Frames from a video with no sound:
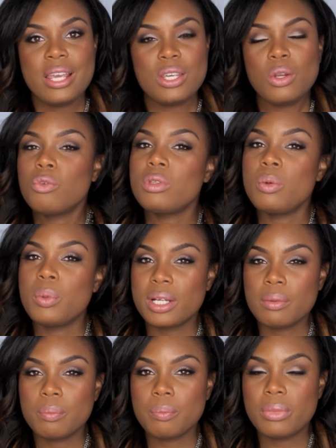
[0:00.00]
you don't really
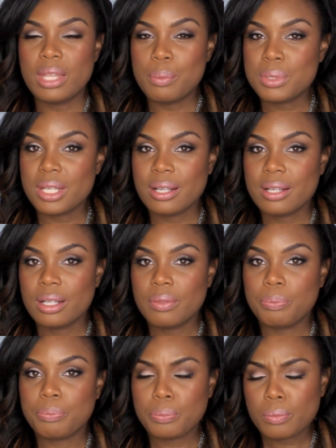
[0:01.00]
wear lipstick
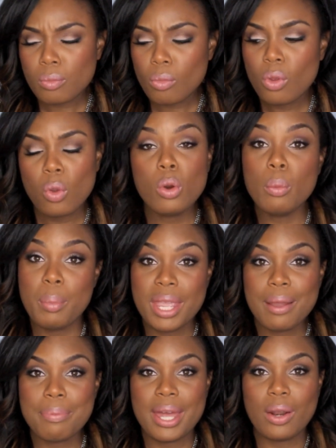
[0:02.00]
or
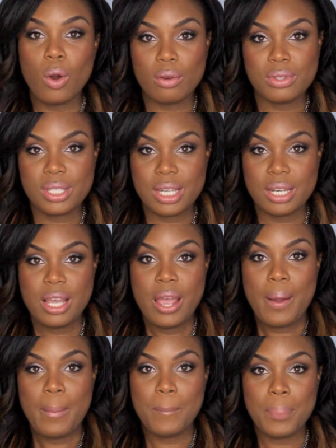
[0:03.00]
makeup that often,
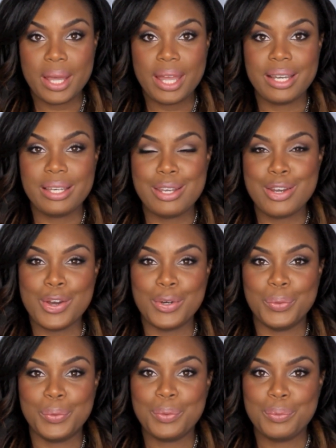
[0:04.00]
but you
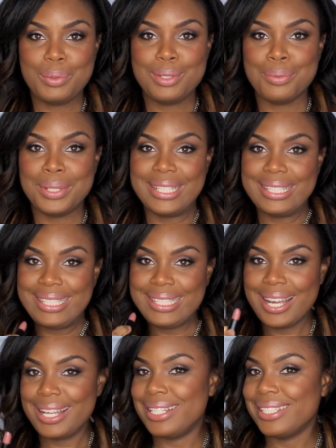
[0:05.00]
know, you want to
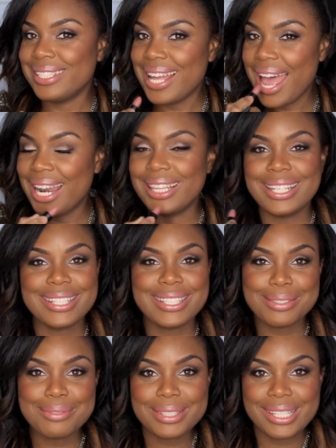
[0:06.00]
kind of add a little
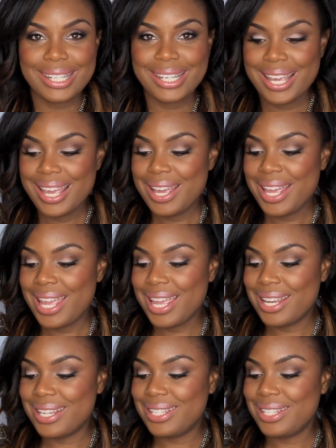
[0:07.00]
something
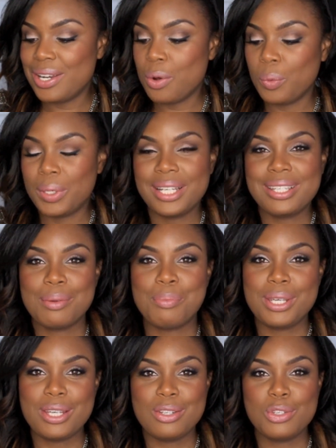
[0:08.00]
and you don't want it to
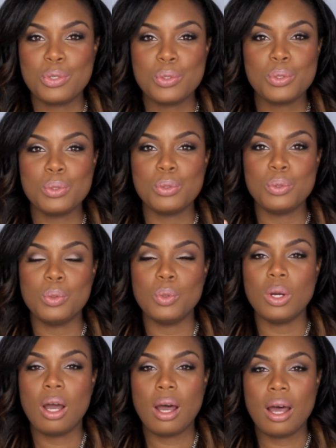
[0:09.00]
be
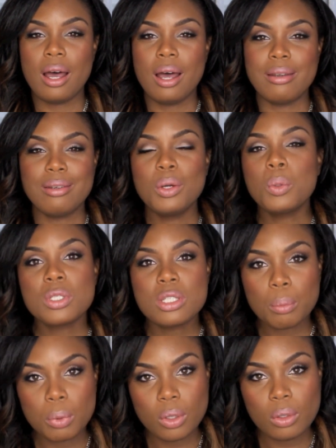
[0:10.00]
too uh,
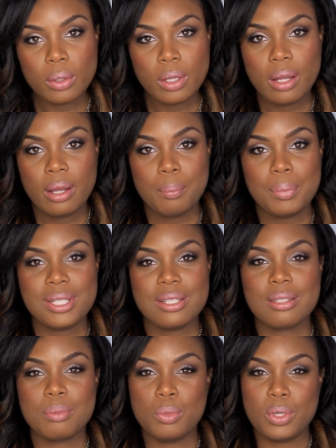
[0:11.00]
noticeable, but
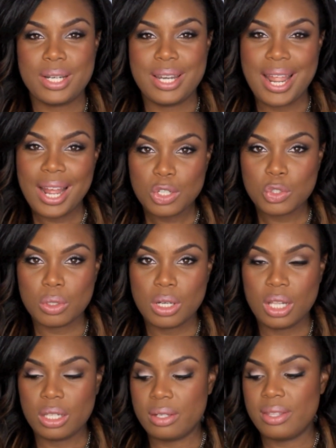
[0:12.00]
just a more natural
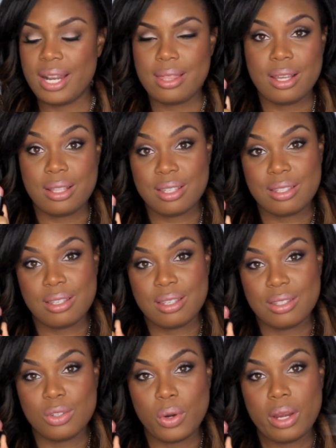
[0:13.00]
color, then I think this
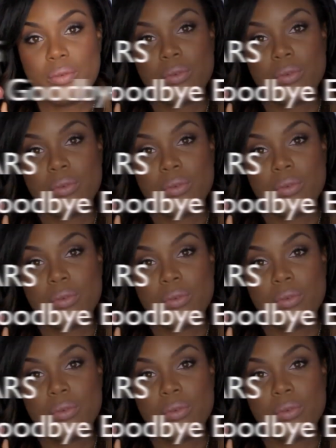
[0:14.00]
is great